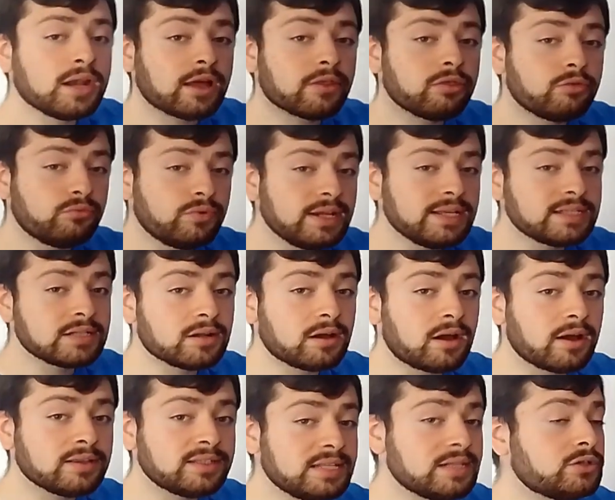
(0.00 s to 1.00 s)
Now, the reason
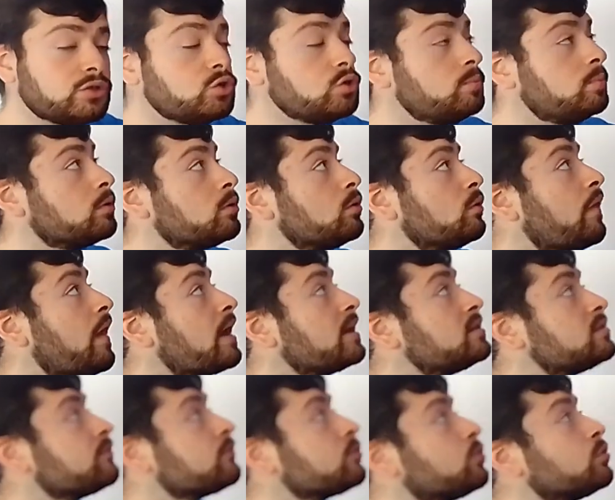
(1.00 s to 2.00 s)
that I didn't super glue
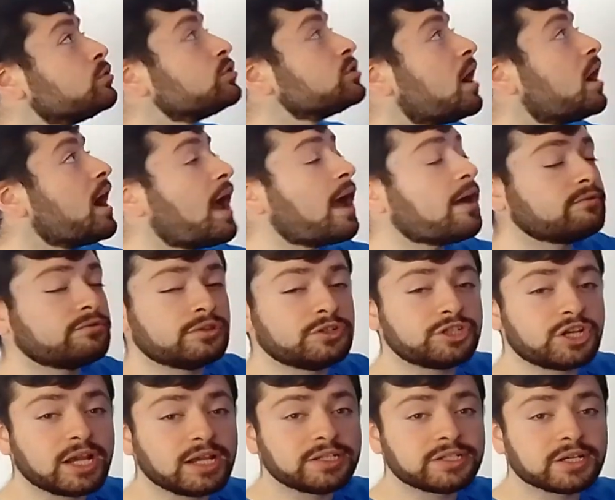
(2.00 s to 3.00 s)
that is, of course, I have
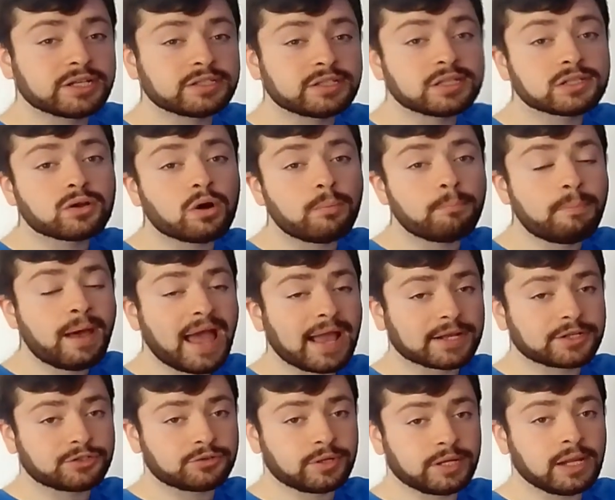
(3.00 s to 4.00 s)
to change it because it's got
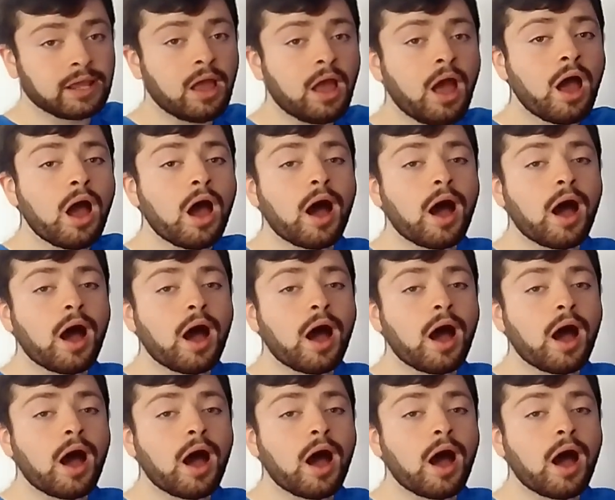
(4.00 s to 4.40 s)
battery.